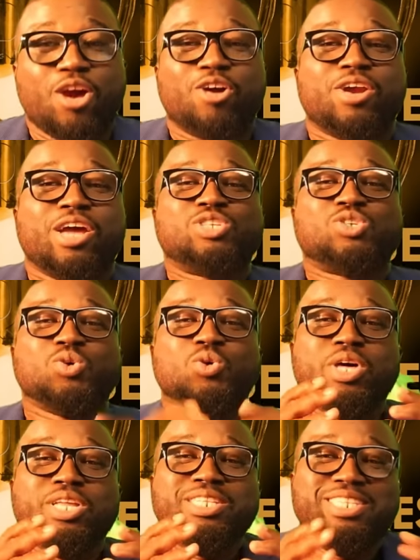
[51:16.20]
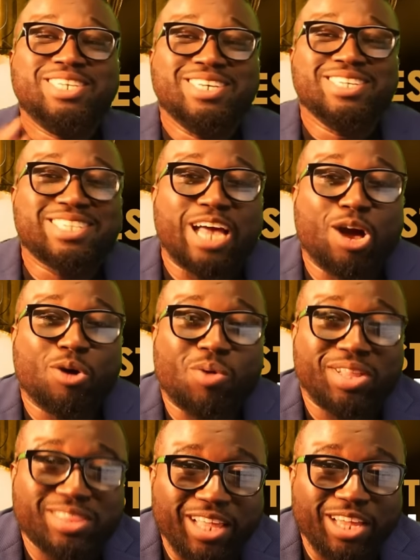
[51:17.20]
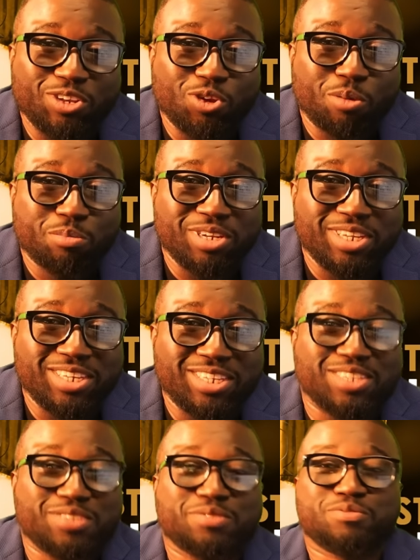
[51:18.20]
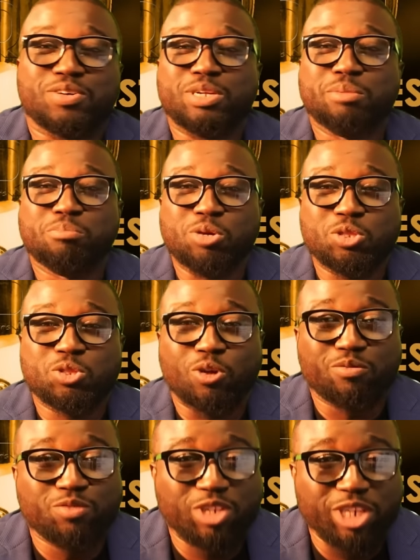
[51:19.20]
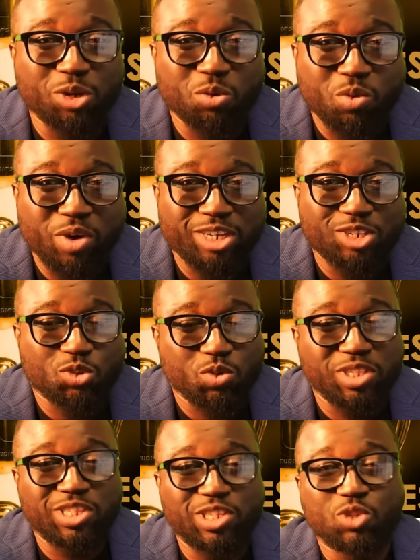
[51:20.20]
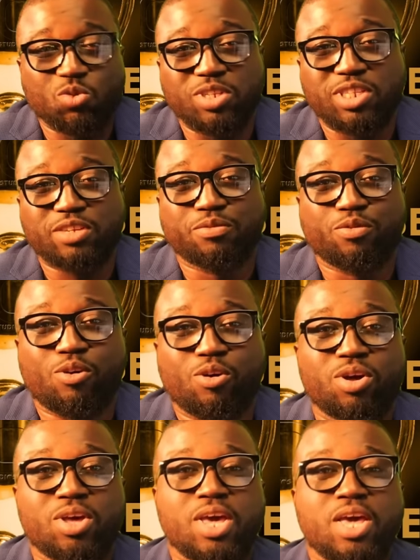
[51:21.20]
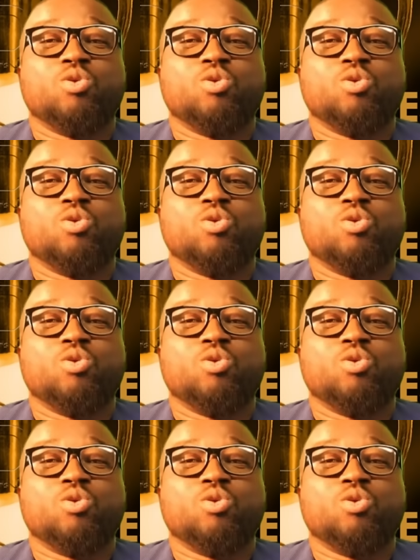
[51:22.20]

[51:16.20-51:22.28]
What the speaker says: All right, so these are our 10 nominees for the month of January 2024.